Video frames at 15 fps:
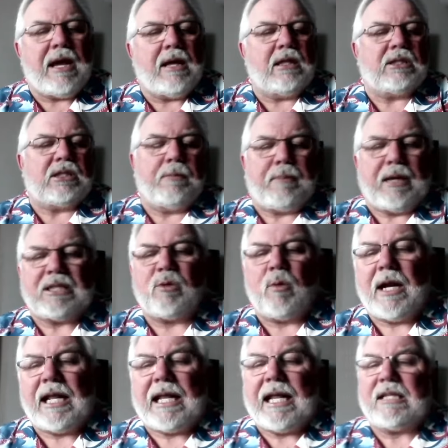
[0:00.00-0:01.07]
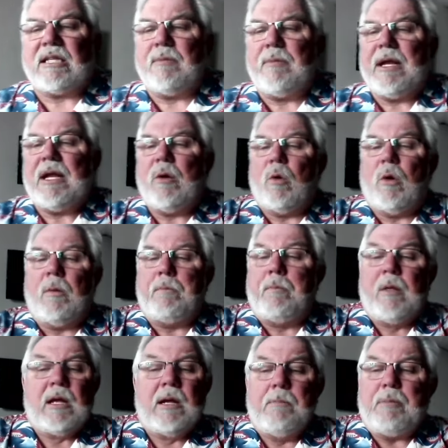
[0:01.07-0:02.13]
is the best way to get to me, or
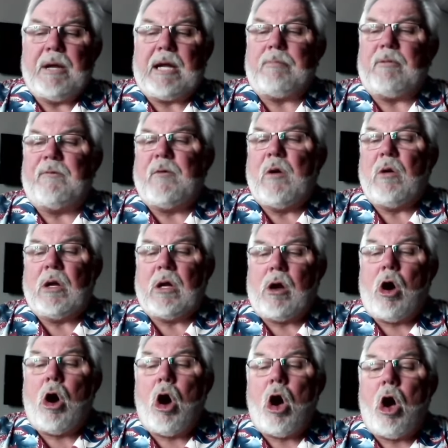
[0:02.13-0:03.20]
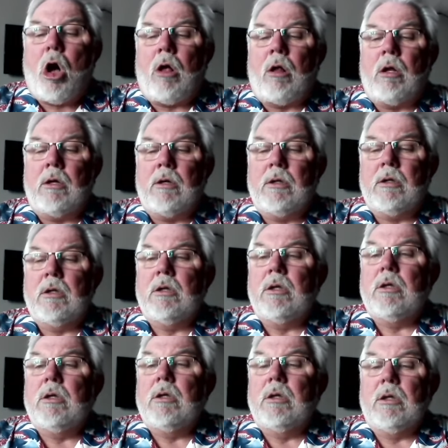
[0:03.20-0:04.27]
pick up the phone and call.
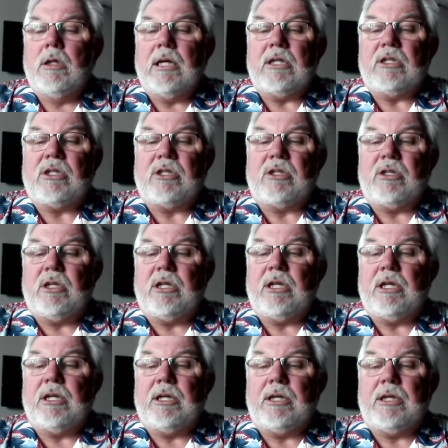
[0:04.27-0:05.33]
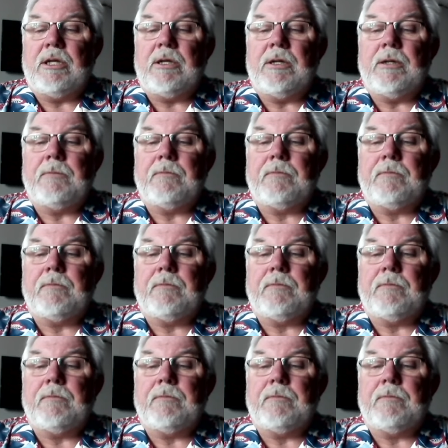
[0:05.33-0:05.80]
Let's see.